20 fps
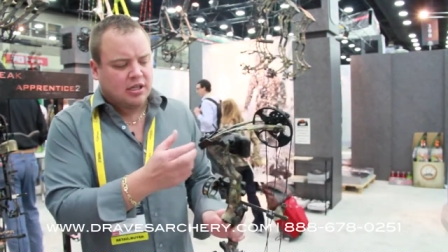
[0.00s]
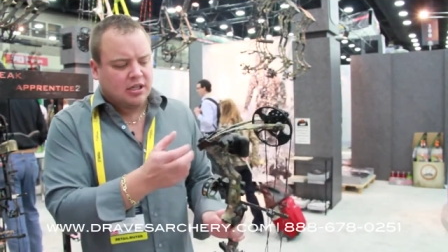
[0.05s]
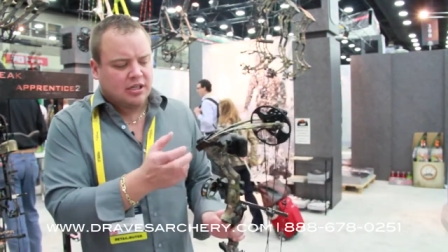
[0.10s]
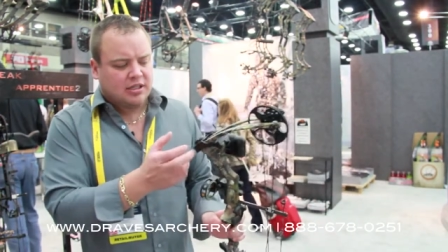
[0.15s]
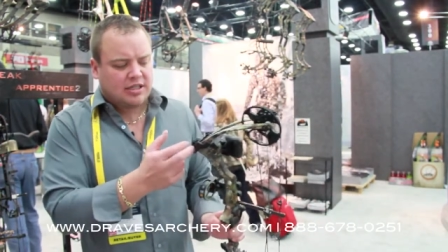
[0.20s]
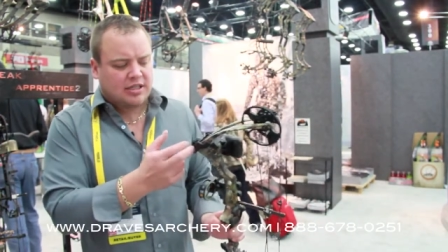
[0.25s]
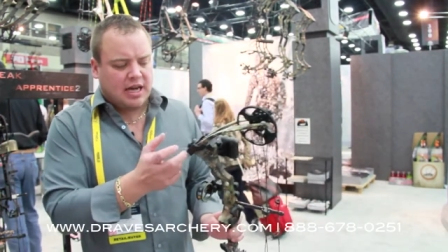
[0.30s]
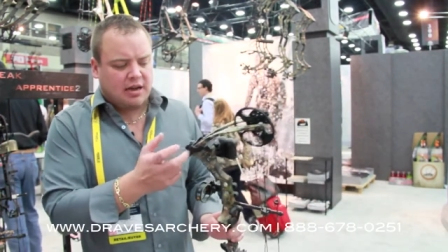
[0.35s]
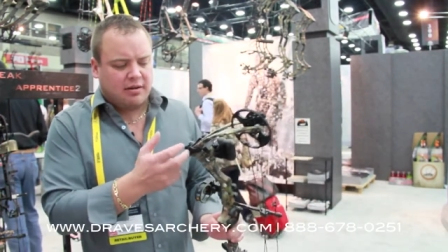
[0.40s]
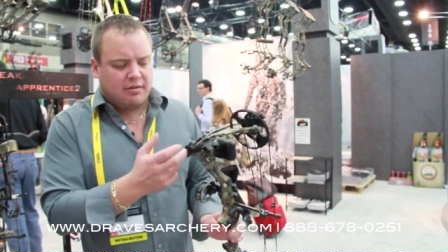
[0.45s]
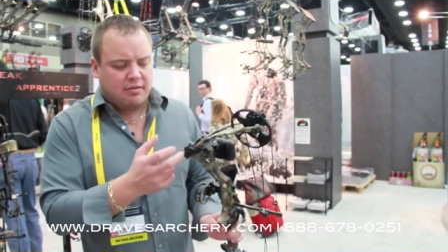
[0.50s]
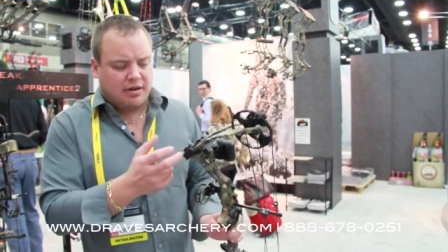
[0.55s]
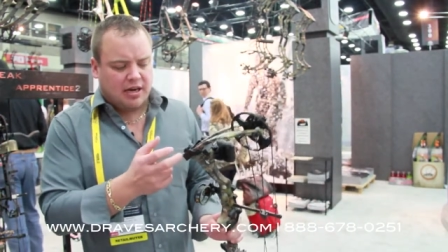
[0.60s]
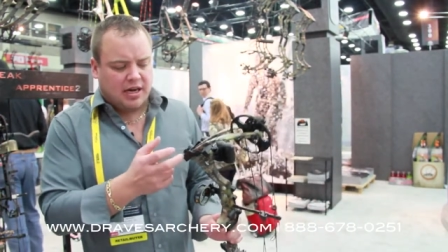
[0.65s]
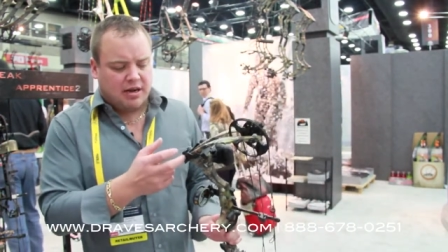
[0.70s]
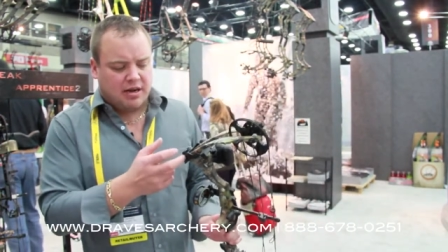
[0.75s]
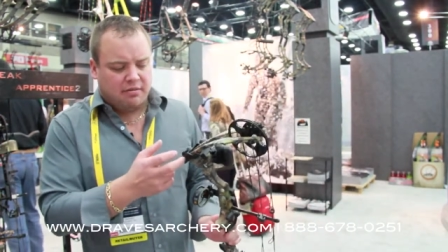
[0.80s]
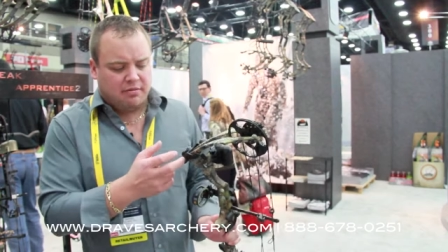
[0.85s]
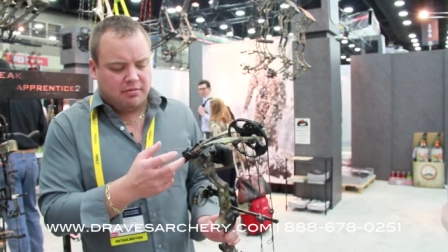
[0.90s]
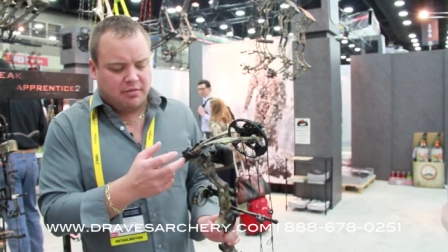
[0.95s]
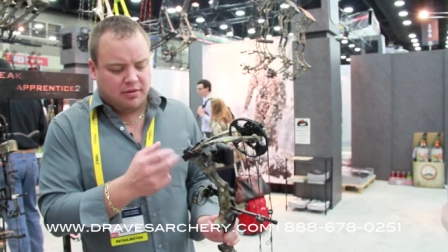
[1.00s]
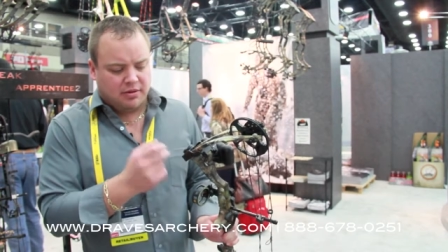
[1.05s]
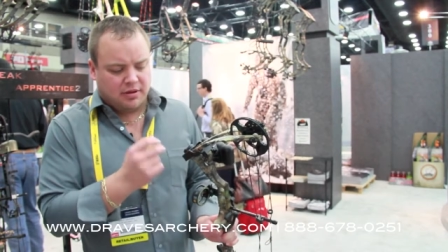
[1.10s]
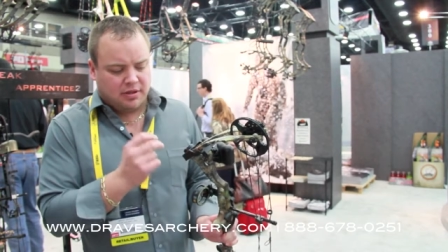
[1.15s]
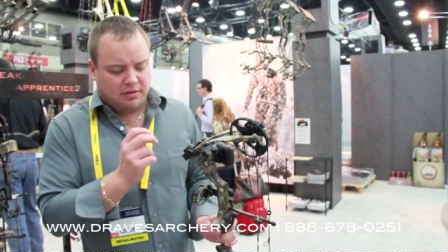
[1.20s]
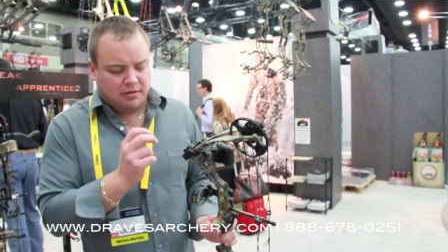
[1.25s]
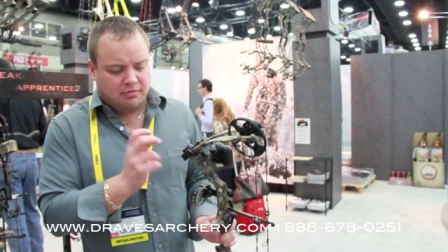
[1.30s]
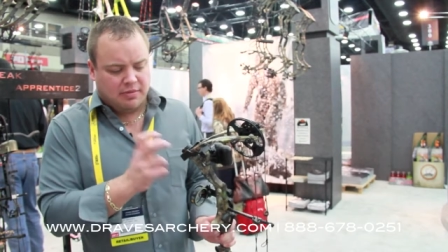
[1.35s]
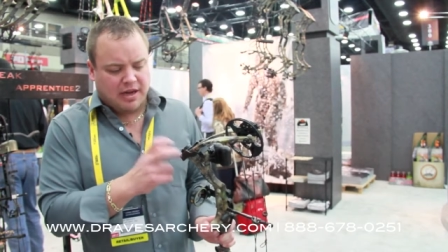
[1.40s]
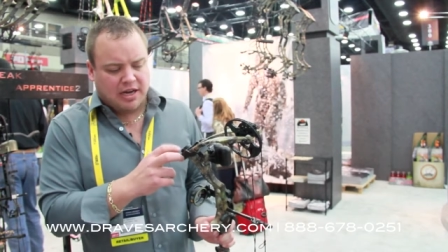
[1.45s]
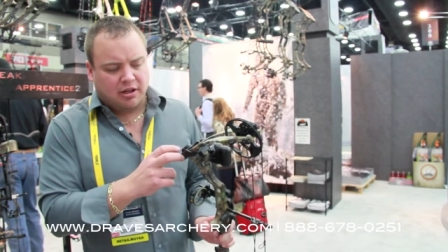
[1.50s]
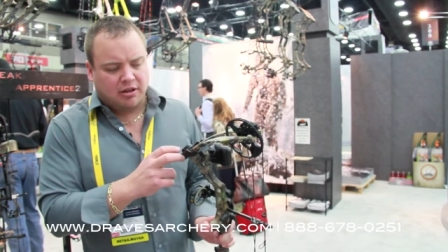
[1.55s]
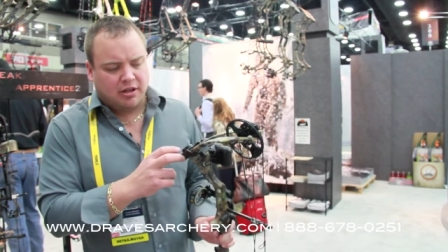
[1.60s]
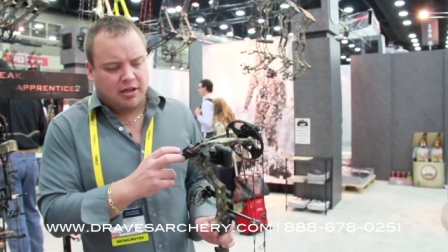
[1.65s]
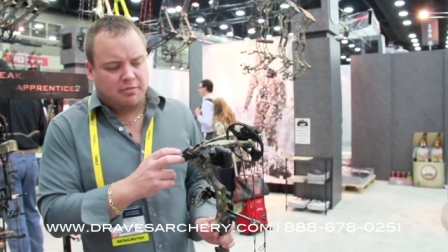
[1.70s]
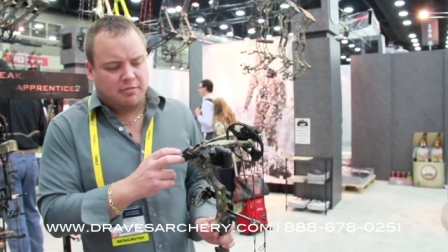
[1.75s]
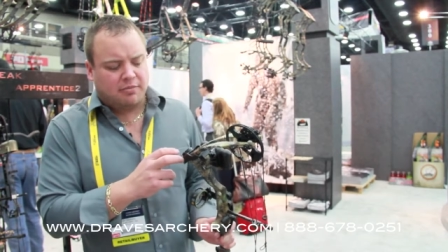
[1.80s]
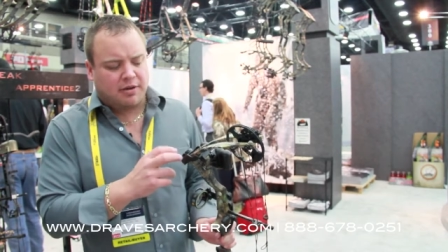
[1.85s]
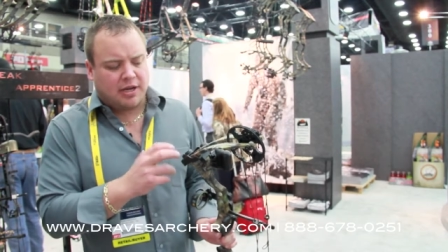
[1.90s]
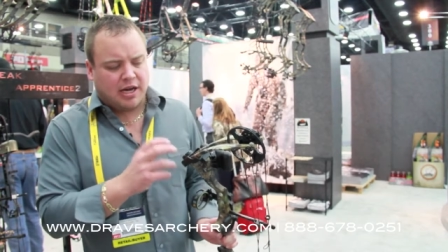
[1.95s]
It's got uh, metal
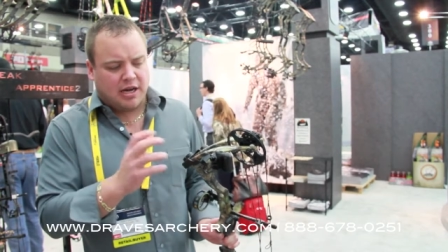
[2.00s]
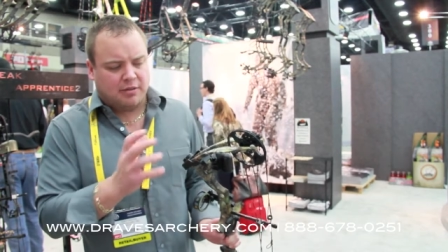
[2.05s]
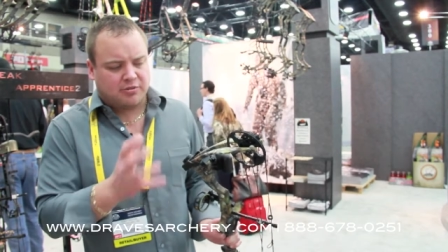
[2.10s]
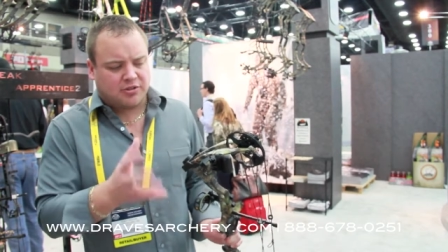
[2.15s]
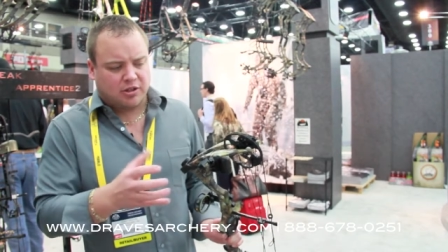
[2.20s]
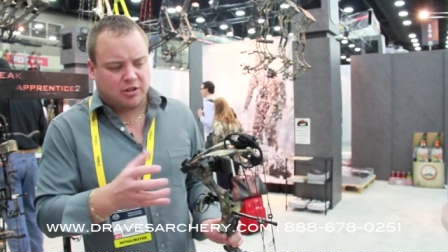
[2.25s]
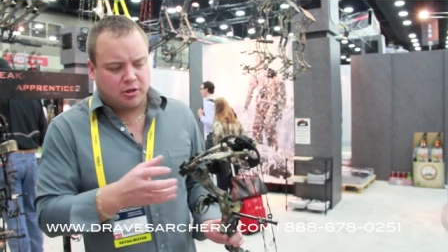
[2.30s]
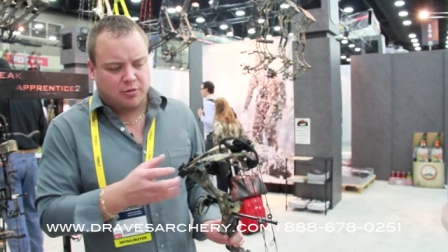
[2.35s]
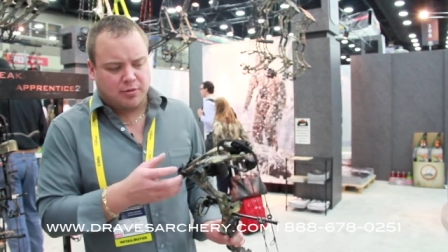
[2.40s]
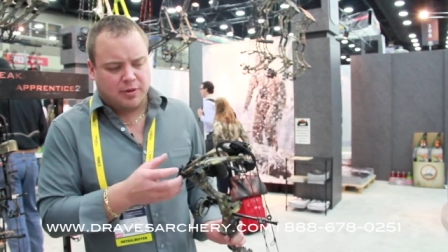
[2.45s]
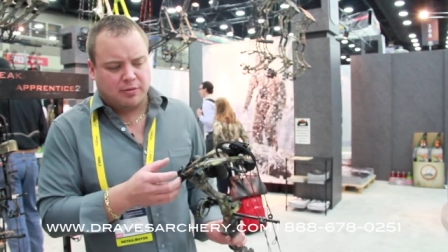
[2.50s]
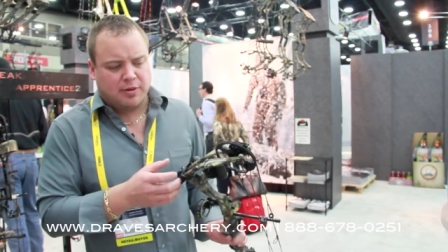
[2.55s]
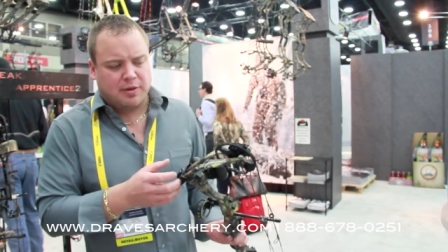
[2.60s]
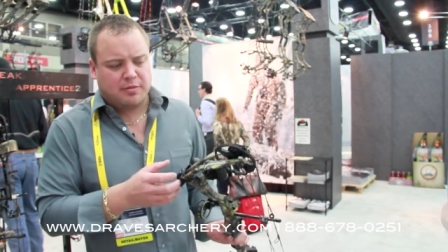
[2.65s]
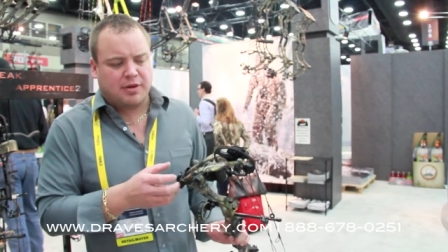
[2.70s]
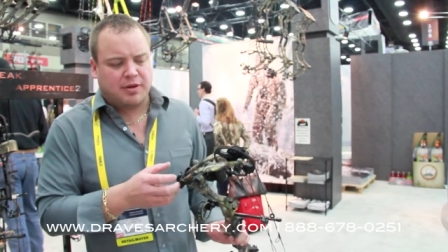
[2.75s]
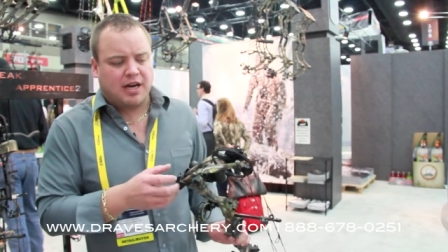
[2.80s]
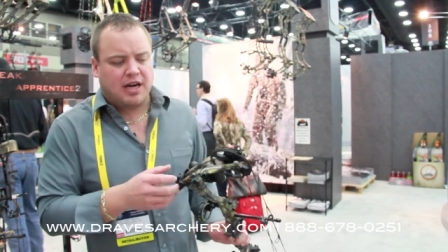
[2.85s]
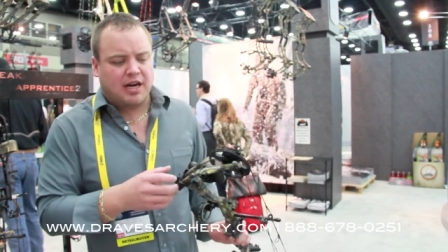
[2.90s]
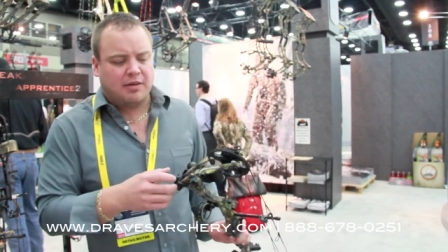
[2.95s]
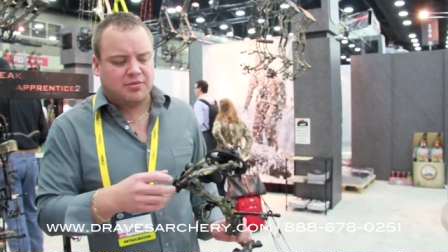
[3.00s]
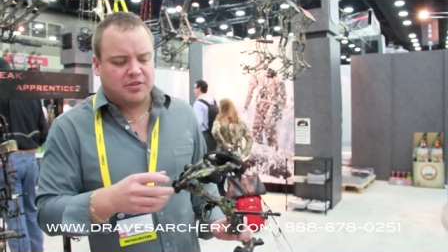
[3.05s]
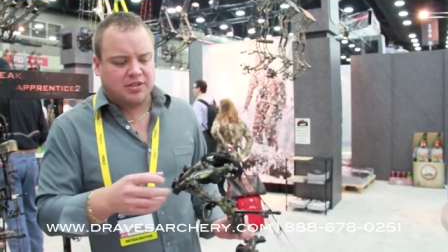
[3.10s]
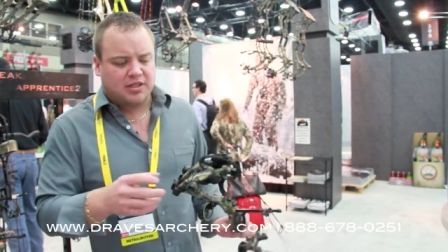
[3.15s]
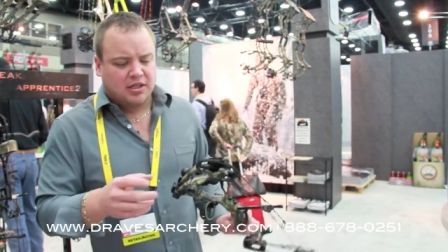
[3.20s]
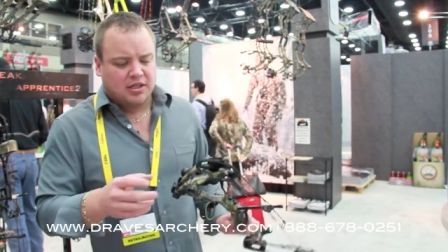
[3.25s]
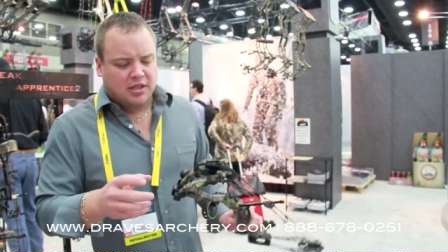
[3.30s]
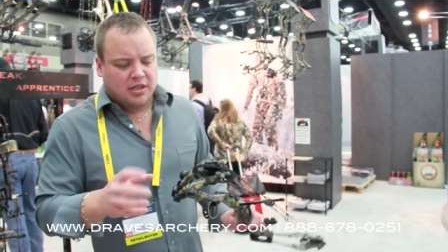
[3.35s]
limb cups, aluminum limb cups.